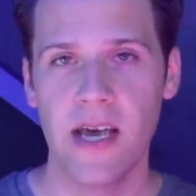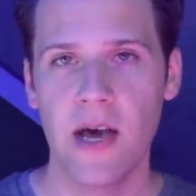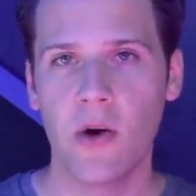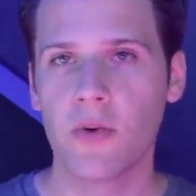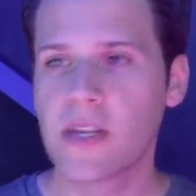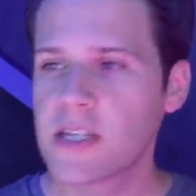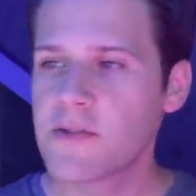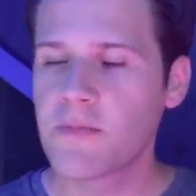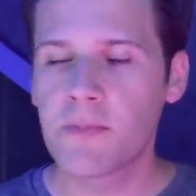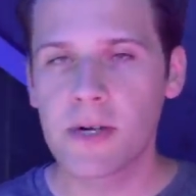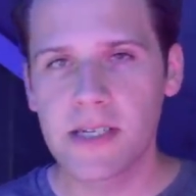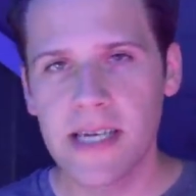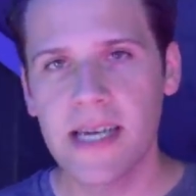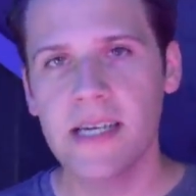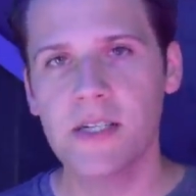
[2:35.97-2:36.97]
Well, this
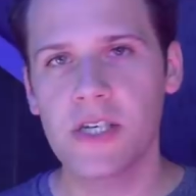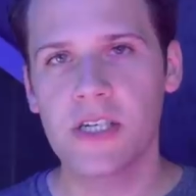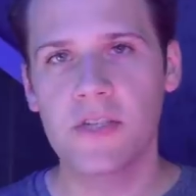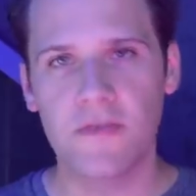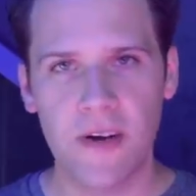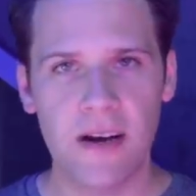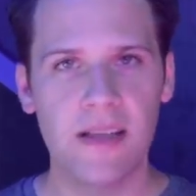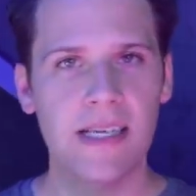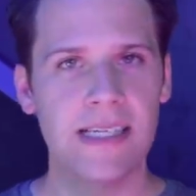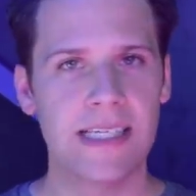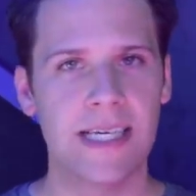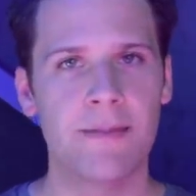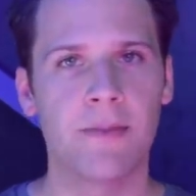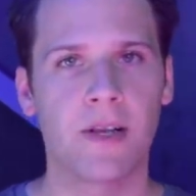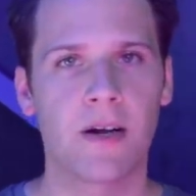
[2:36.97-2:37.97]
percentage is fairly
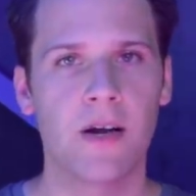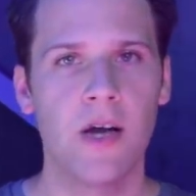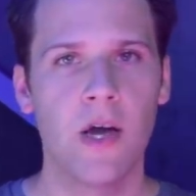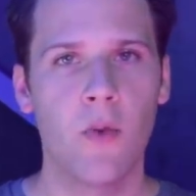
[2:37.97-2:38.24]
similar